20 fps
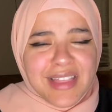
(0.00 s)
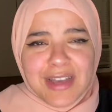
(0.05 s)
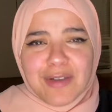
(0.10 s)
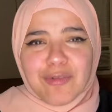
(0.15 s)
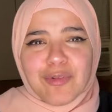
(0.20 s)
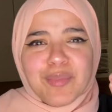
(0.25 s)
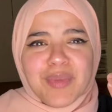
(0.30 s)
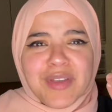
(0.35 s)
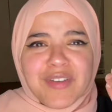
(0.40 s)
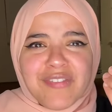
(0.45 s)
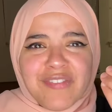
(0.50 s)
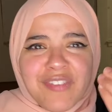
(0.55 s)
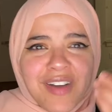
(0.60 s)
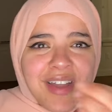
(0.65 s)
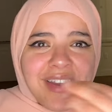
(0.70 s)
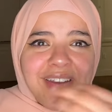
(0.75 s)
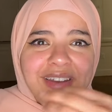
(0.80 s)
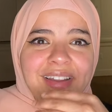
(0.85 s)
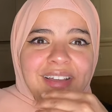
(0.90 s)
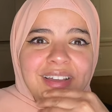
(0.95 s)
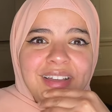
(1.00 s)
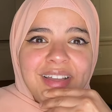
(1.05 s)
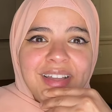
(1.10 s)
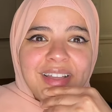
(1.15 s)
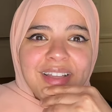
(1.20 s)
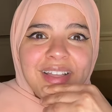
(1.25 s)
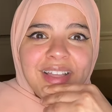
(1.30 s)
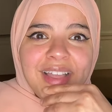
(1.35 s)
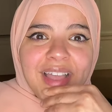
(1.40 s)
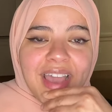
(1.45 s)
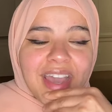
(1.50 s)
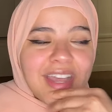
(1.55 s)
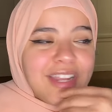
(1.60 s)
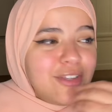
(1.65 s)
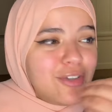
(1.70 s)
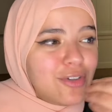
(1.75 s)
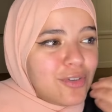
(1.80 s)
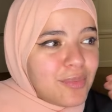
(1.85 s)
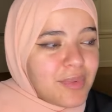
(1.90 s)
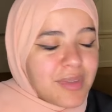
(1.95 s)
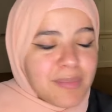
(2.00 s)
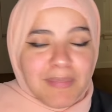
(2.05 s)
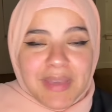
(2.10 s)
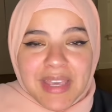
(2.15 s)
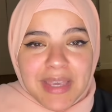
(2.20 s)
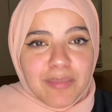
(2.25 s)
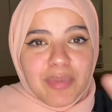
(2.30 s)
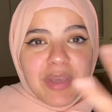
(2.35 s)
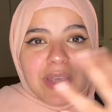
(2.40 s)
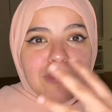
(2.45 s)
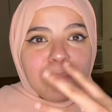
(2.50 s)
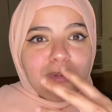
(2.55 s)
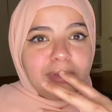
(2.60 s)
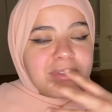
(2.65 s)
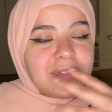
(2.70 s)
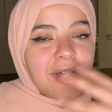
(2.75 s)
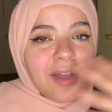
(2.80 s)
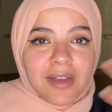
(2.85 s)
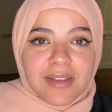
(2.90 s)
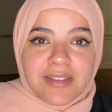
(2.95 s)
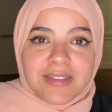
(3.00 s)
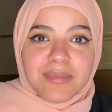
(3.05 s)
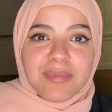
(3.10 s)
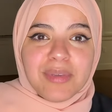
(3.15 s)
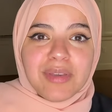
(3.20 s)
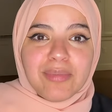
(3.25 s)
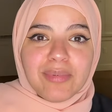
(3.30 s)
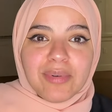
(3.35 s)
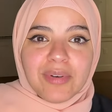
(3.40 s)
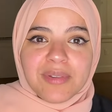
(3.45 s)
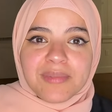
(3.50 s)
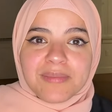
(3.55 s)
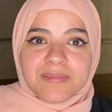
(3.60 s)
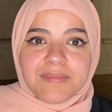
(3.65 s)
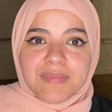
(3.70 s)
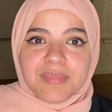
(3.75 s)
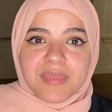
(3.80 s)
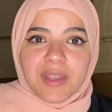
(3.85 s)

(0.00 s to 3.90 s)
think will be fun. And you'll meet people, talk to people.